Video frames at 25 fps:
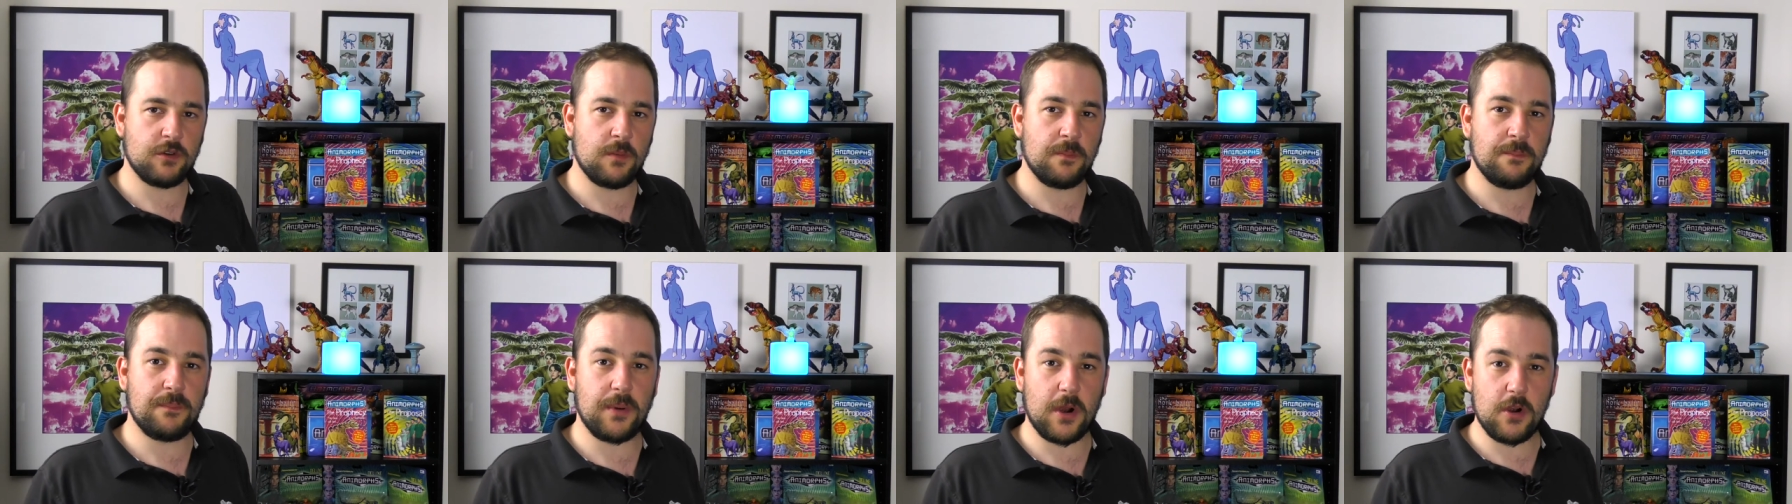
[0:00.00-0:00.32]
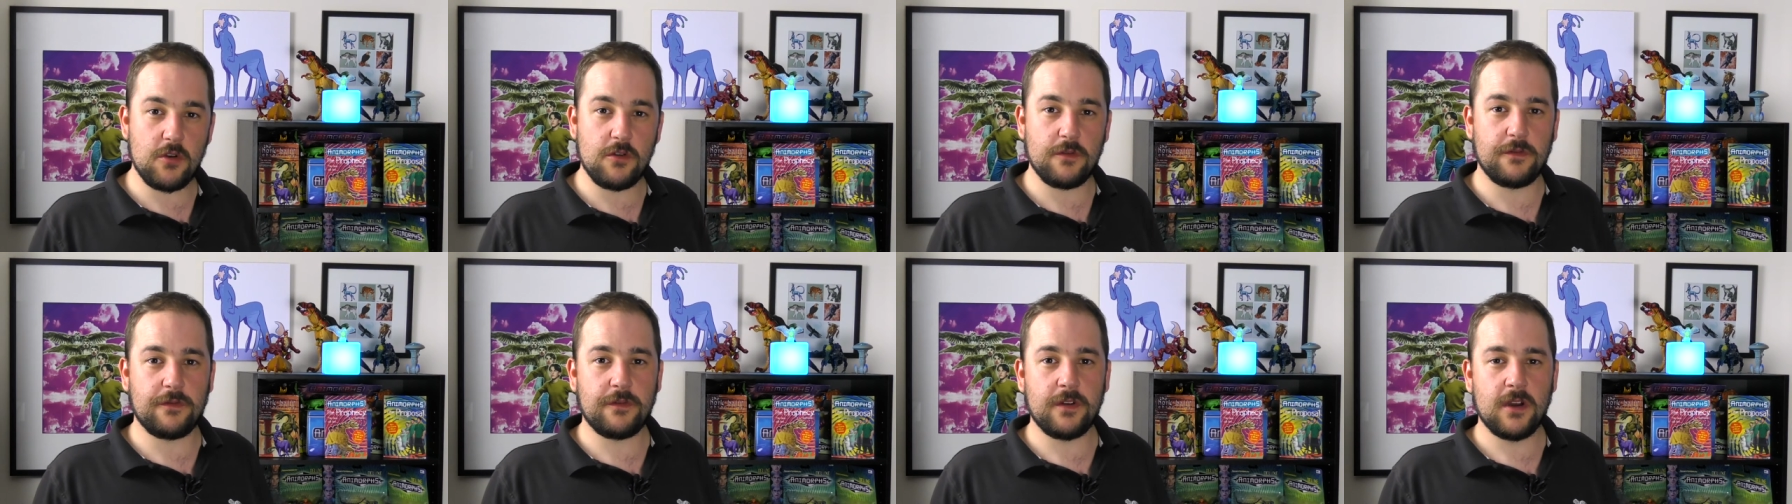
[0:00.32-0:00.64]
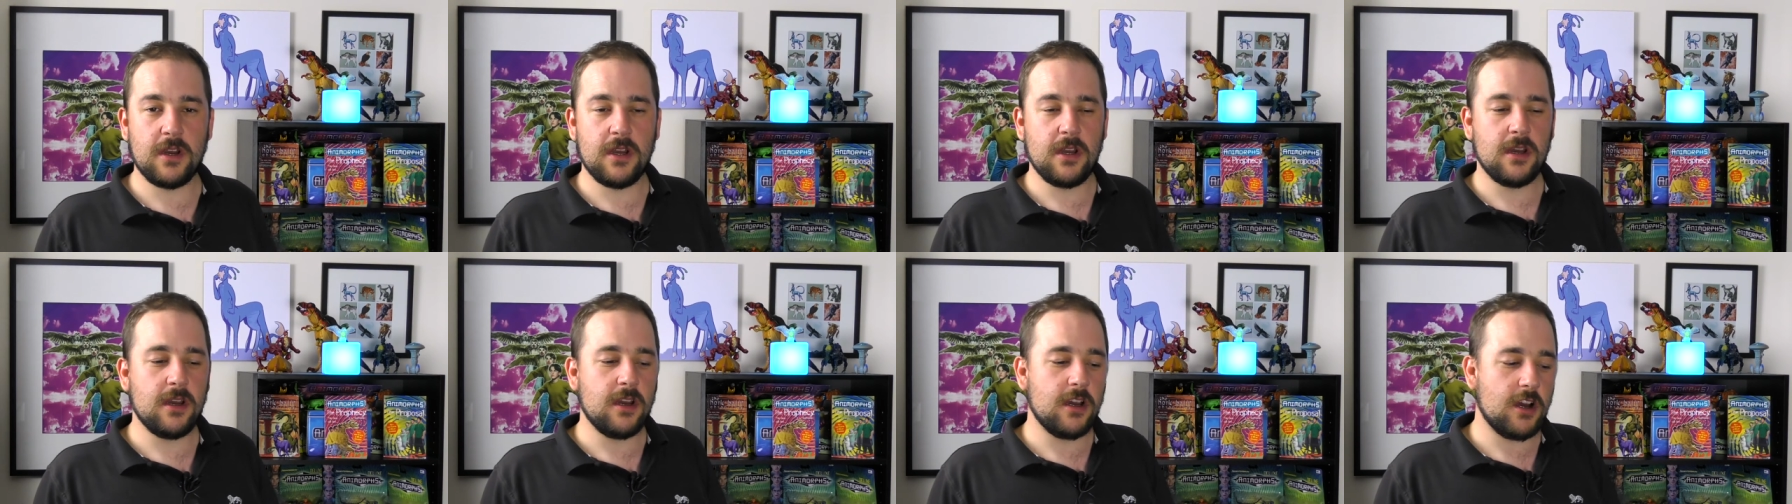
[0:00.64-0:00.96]
both
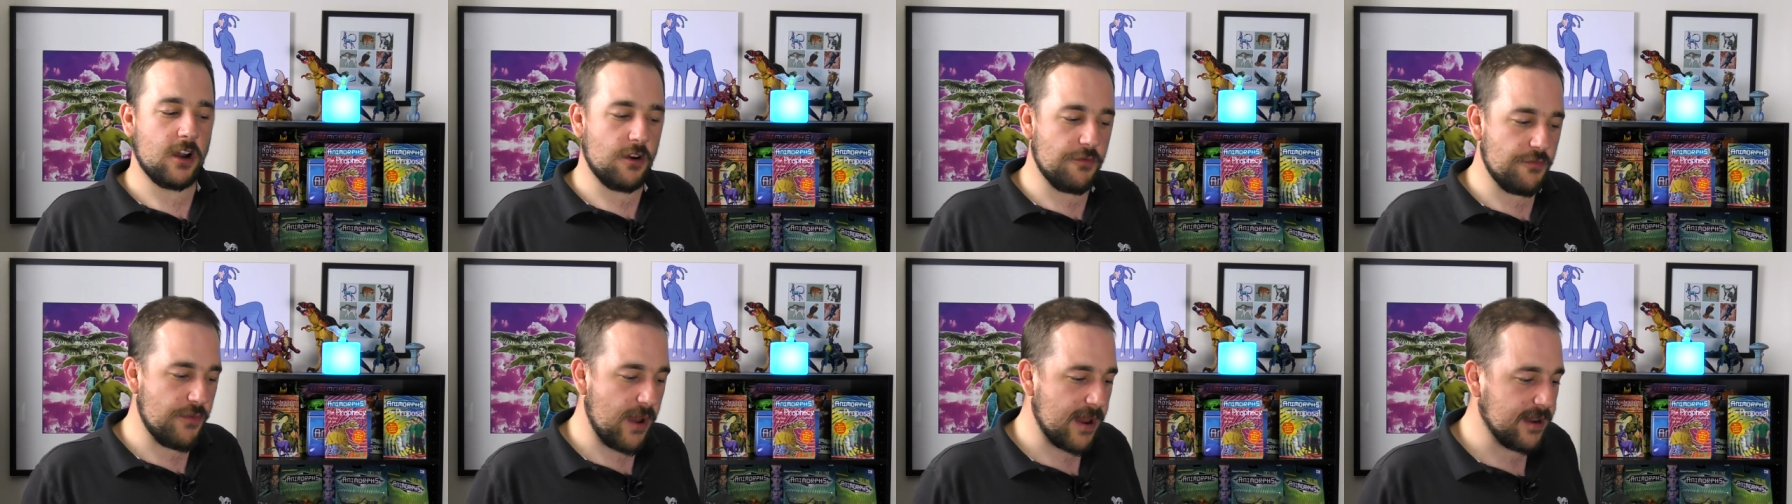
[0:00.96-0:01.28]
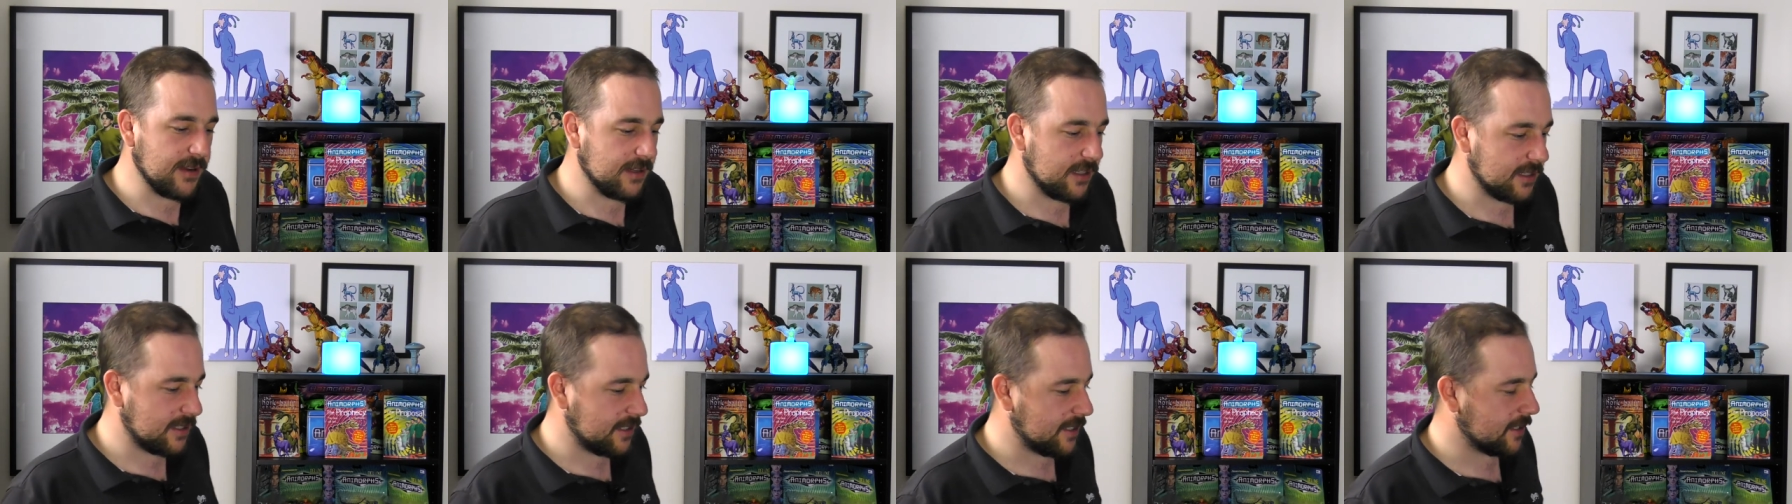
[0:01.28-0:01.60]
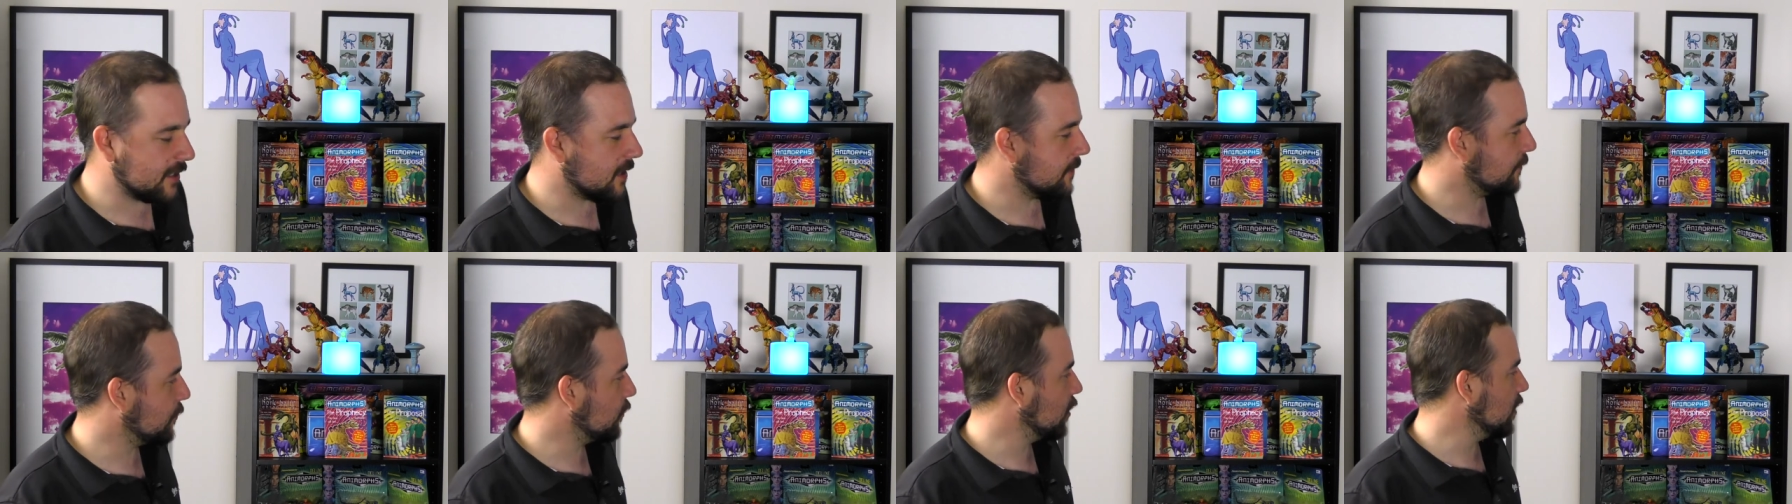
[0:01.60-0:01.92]
horrendous
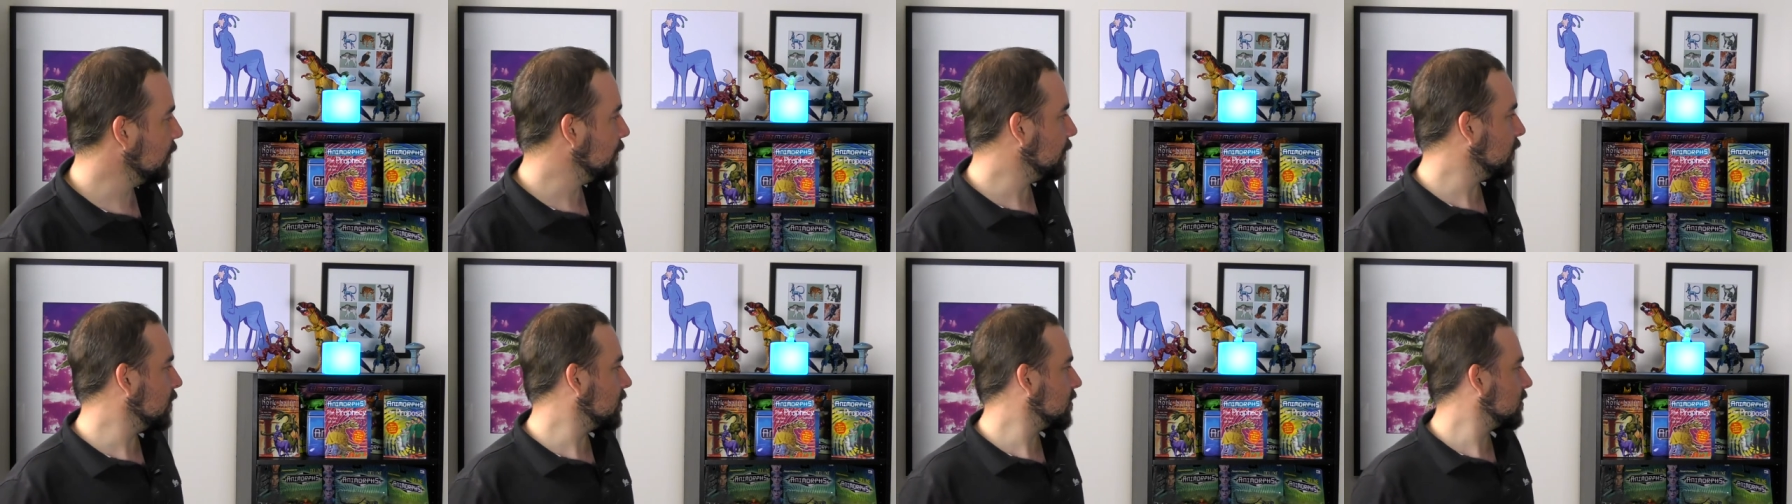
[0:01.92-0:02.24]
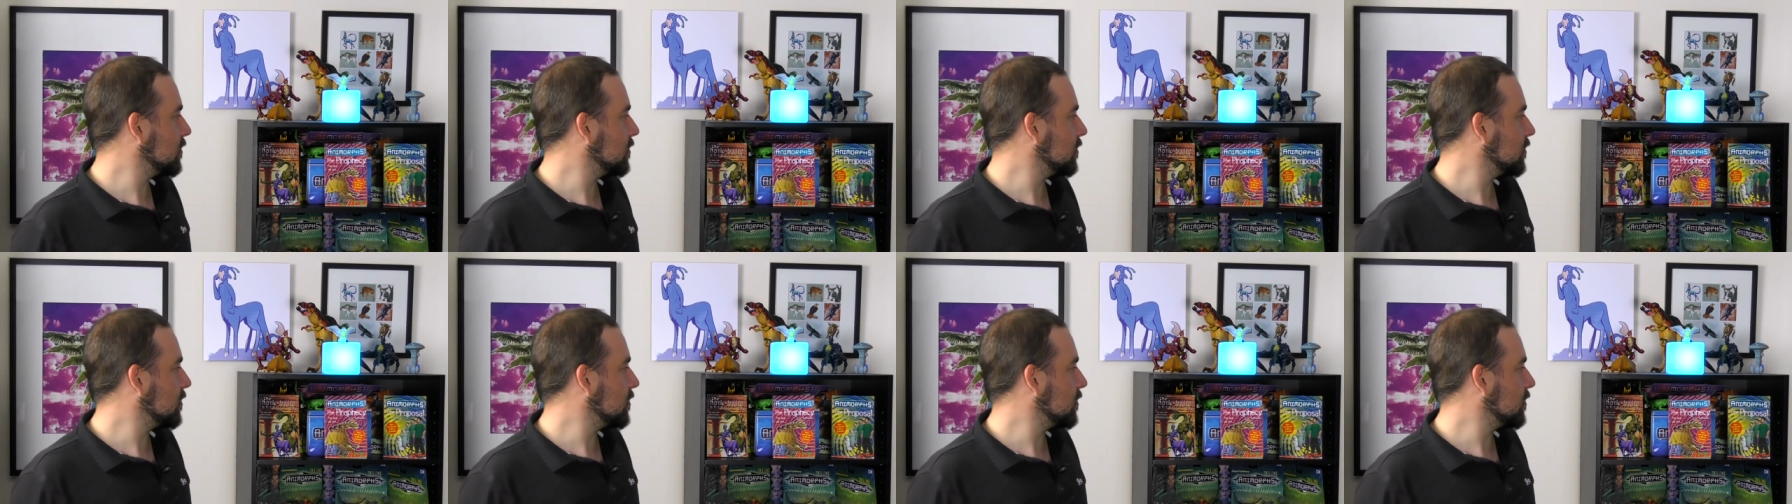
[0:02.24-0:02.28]
disappointments.